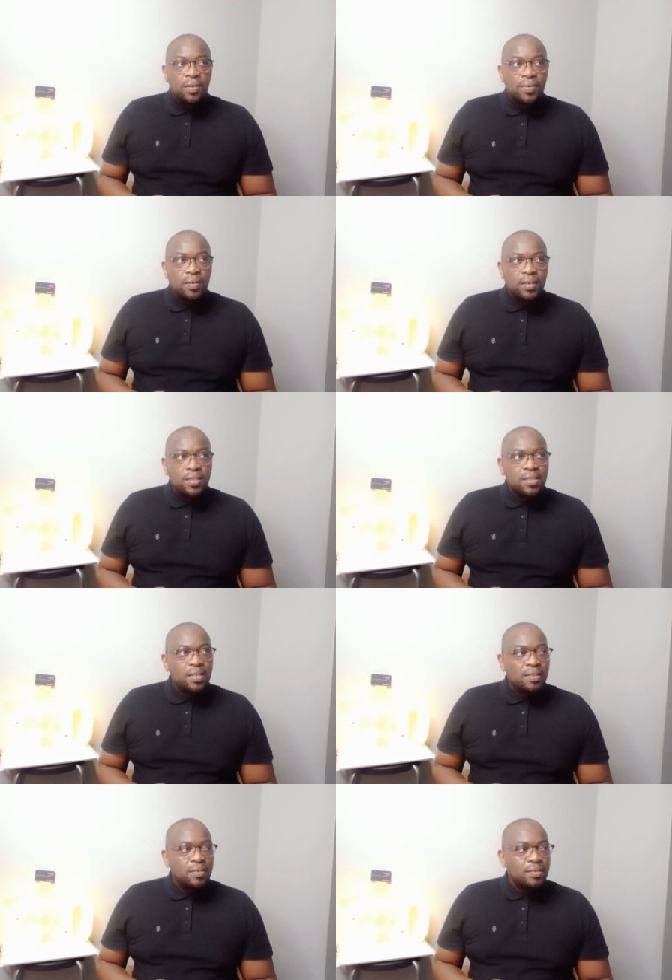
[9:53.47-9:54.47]
What, what, what is
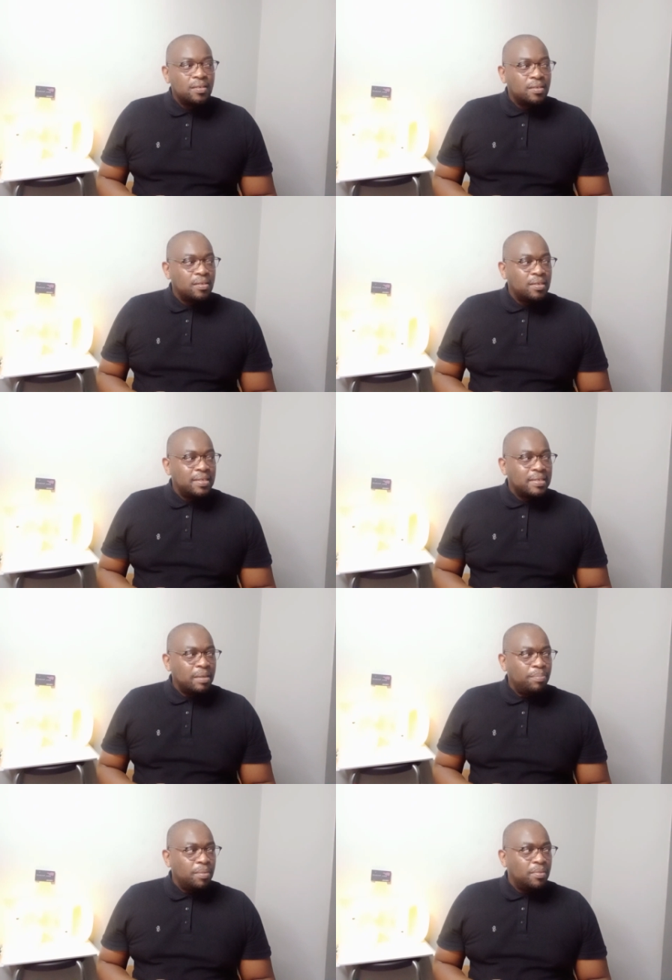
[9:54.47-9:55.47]
that? Is a
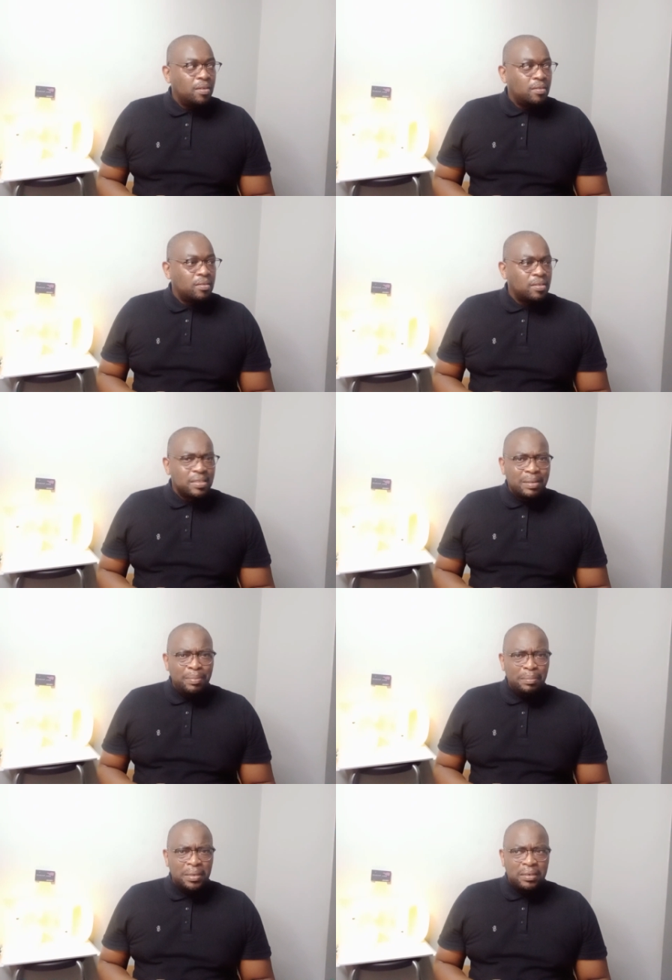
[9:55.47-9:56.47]
supplement? No, it's a
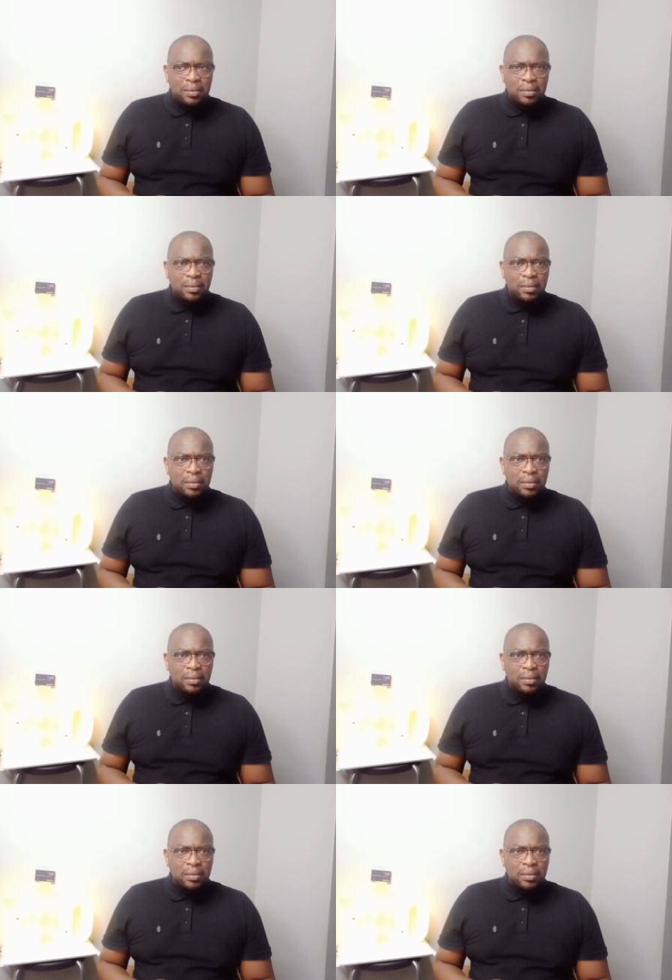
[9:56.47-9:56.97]
supplement